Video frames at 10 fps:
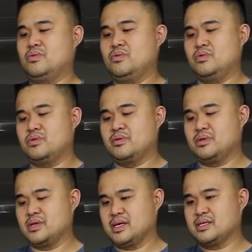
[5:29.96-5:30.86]
Ooh,
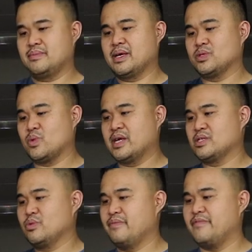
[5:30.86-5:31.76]
that's some nice weight
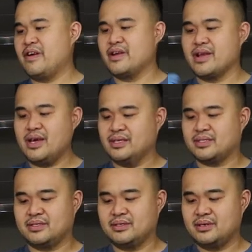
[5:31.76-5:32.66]
to it. Very
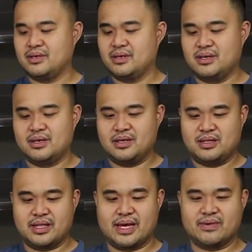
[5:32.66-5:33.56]
nice.
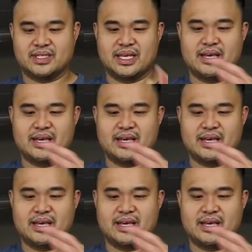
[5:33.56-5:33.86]
Like I was